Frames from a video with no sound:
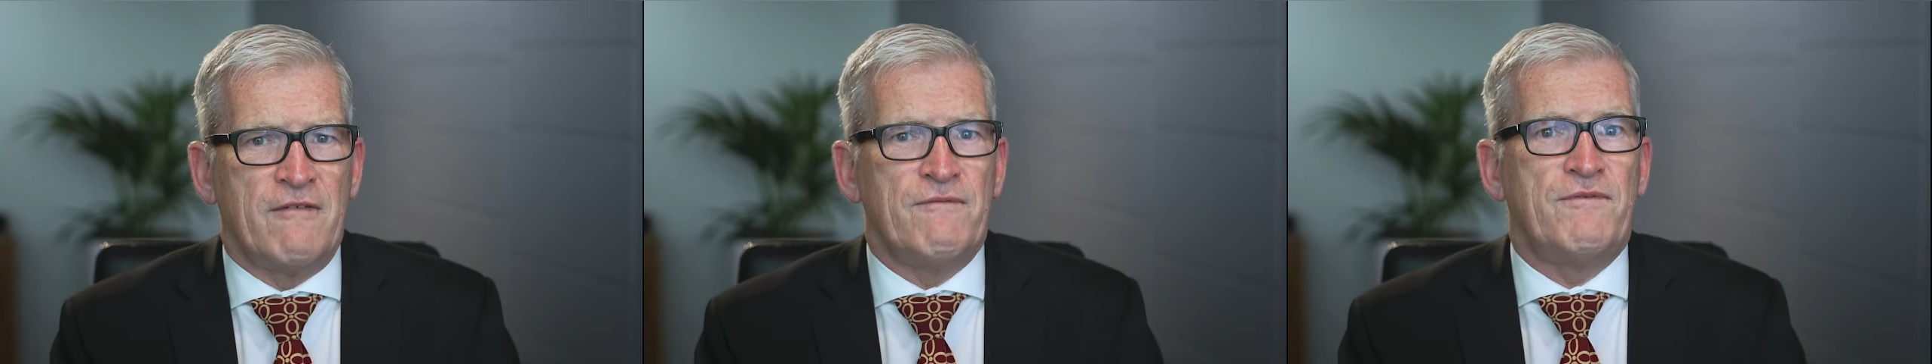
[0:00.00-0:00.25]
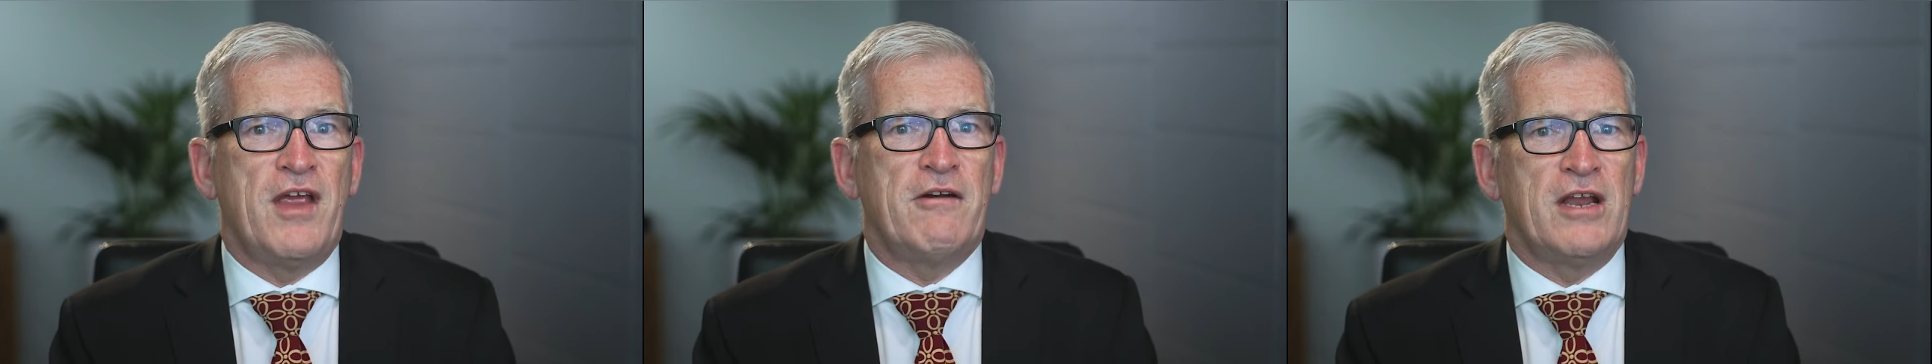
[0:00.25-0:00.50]

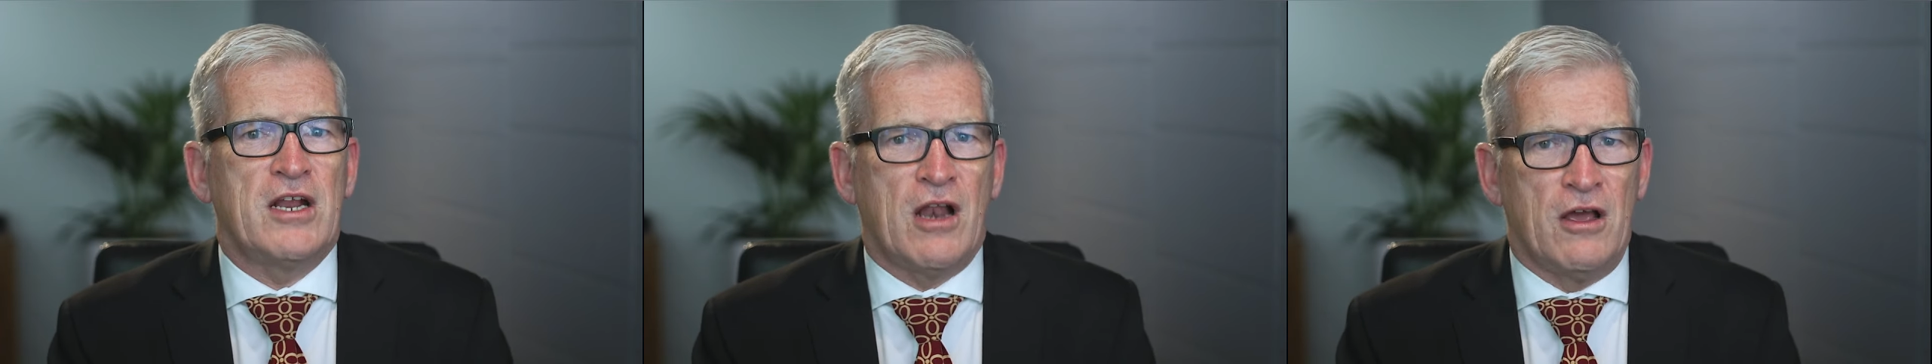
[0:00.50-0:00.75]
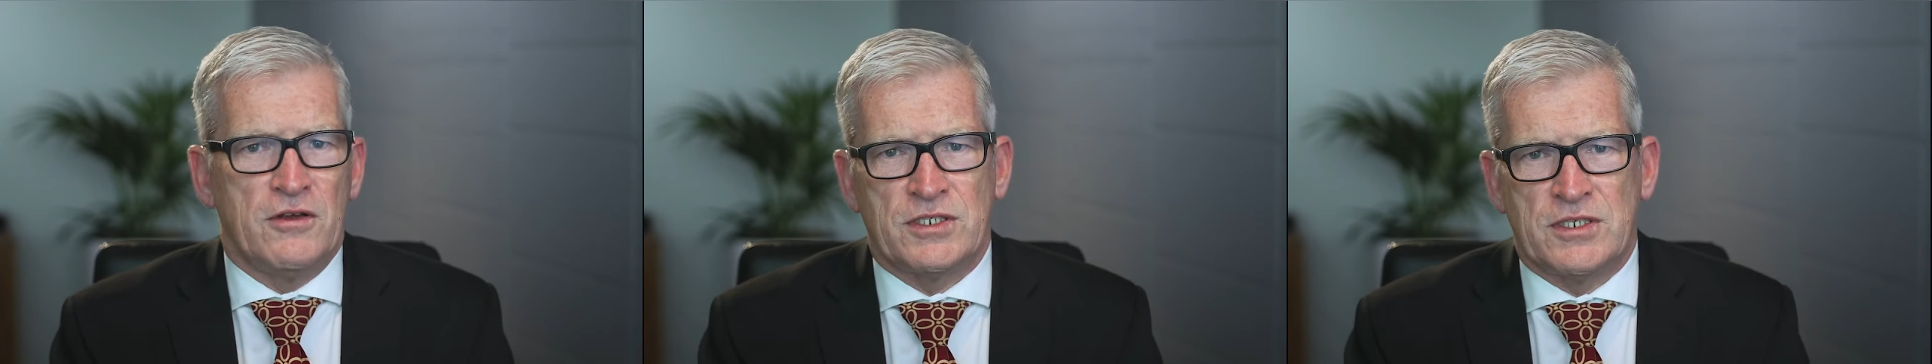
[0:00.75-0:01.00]
Very
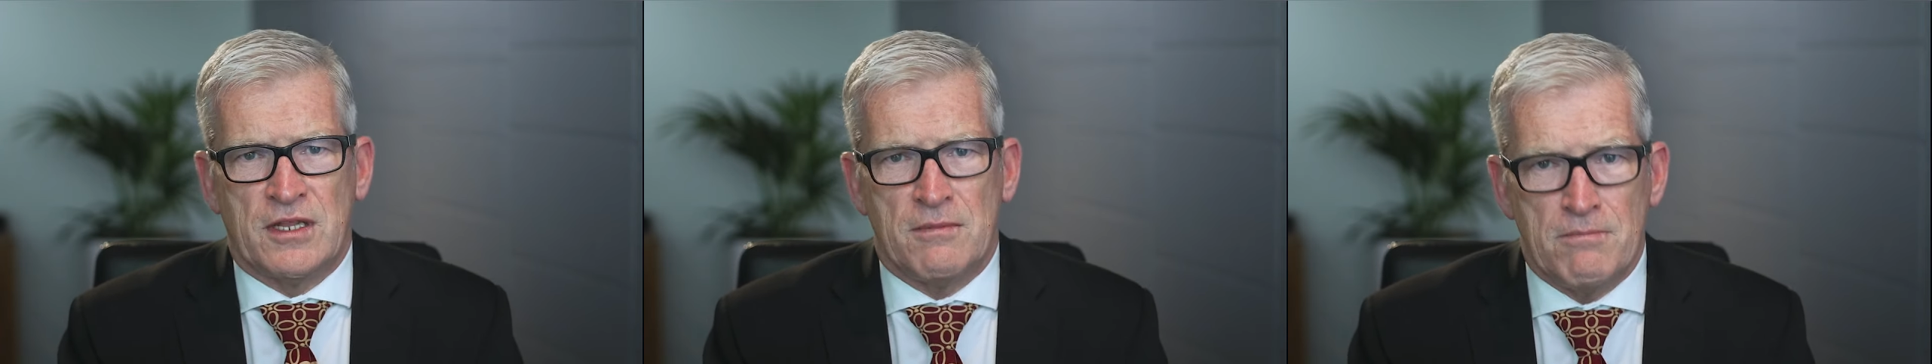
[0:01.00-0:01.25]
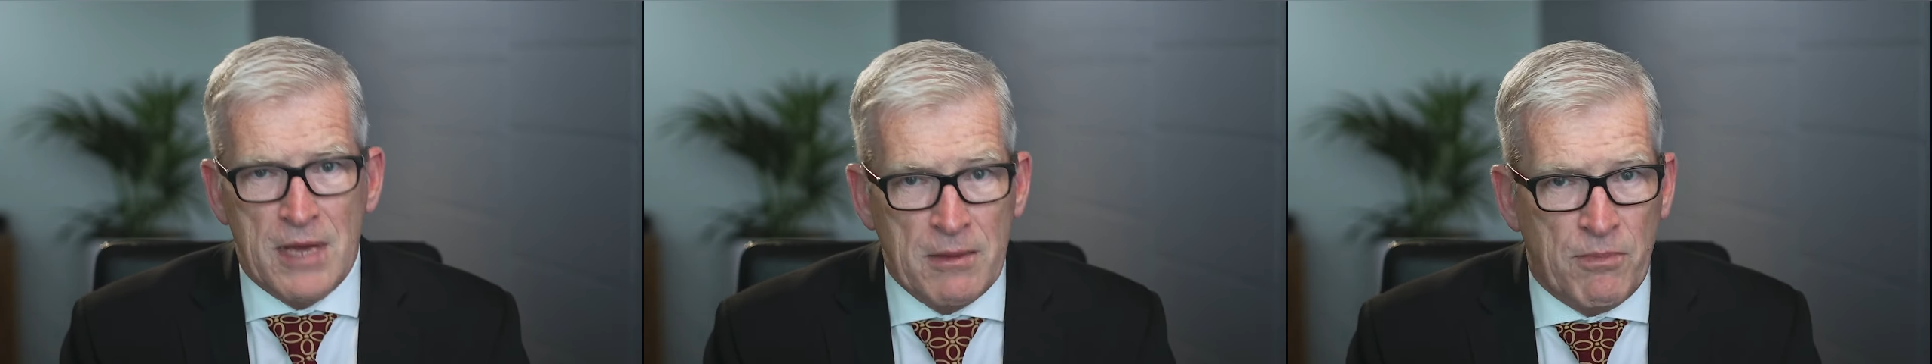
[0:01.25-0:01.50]
close to the
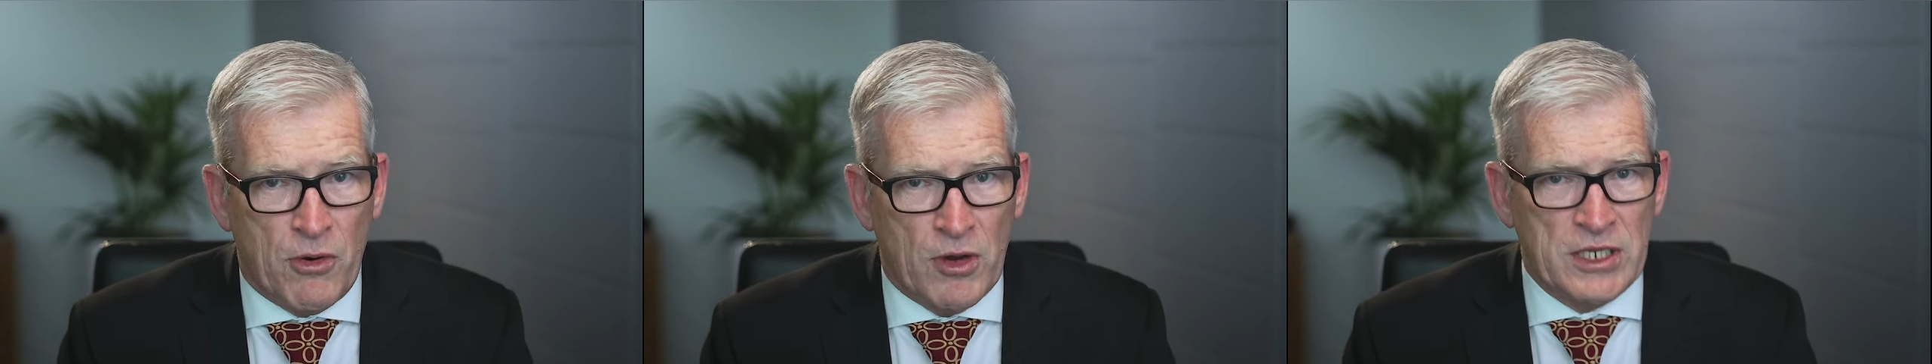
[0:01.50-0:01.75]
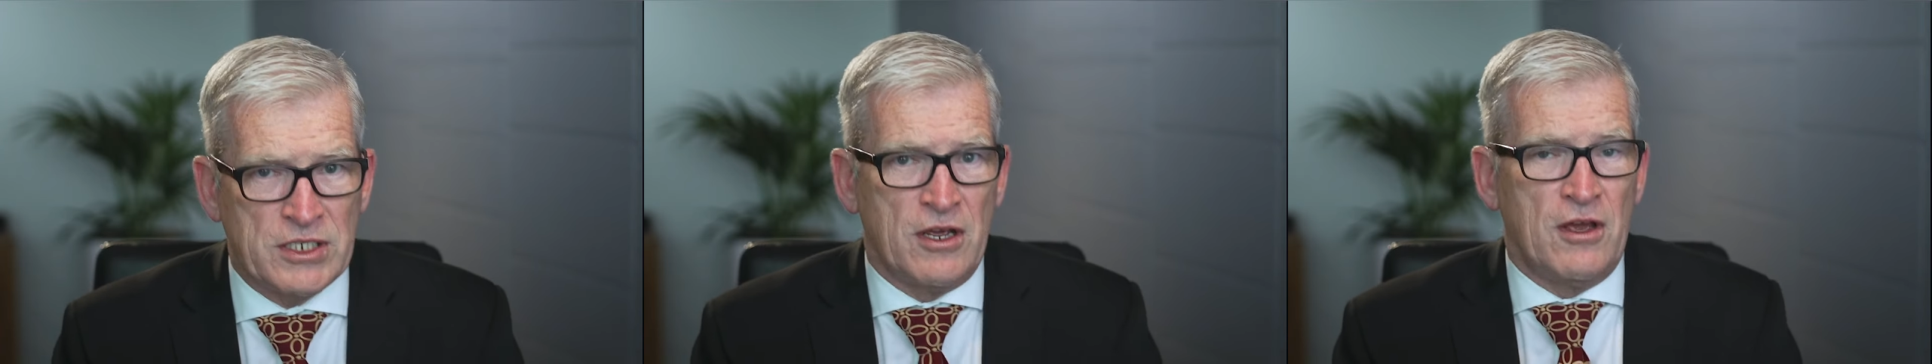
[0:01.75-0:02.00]

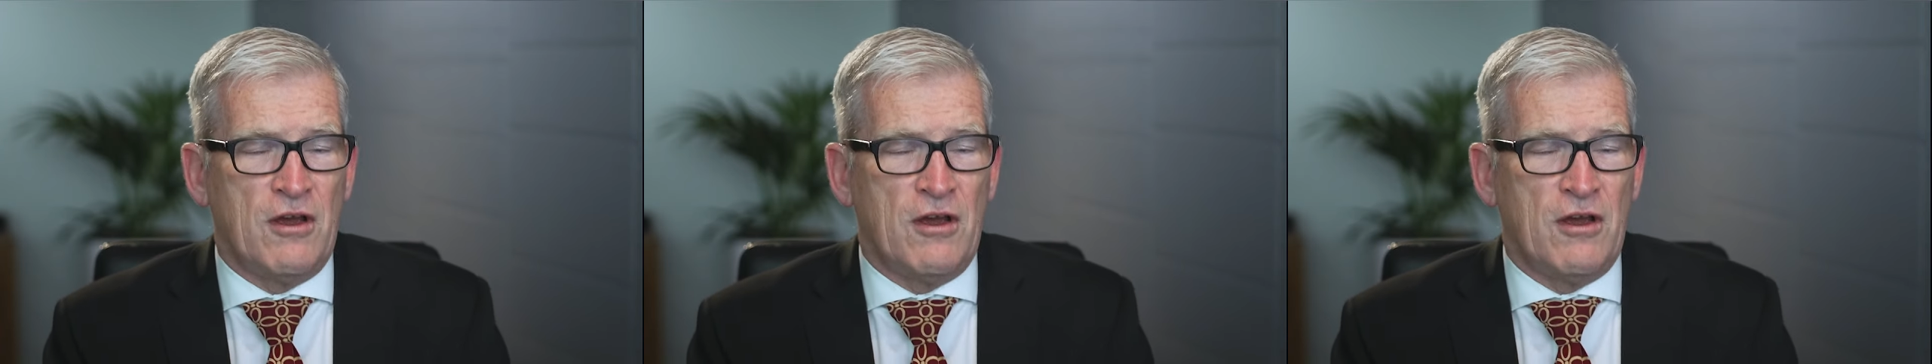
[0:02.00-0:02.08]
midpoint